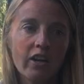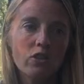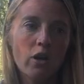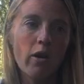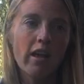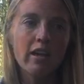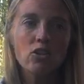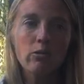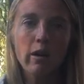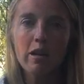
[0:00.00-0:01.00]
So I like
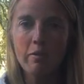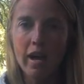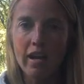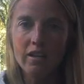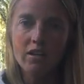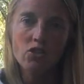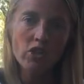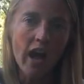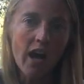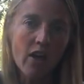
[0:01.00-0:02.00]
to recommend
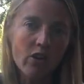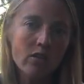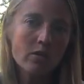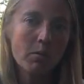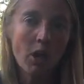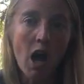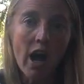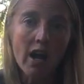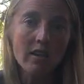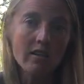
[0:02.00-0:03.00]
gels,
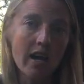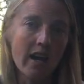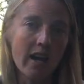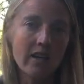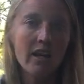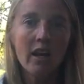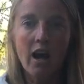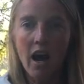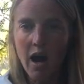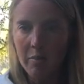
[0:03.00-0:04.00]
blocks,
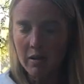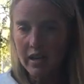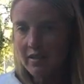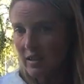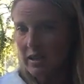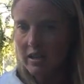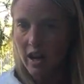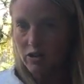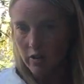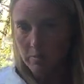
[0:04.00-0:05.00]
and easy to
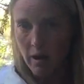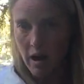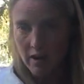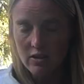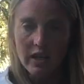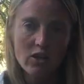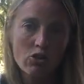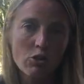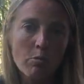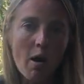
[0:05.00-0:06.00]
digest bars like
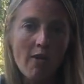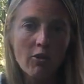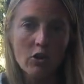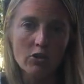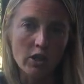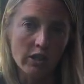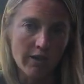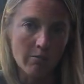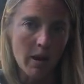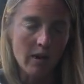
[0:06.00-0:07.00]
Stroop waffles or
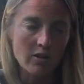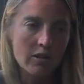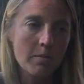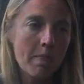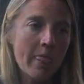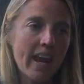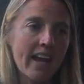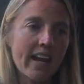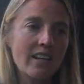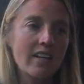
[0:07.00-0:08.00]
Clif bars.
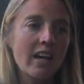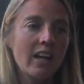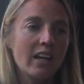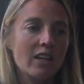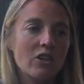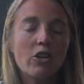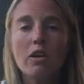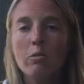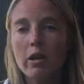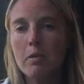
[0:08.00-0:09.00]
And you
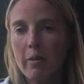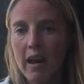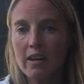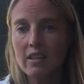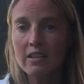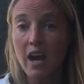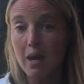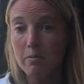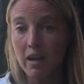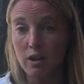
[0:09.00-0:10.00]
can really pick the
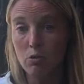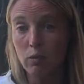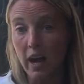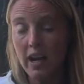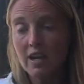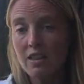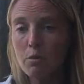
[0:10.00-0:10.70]
type that you like.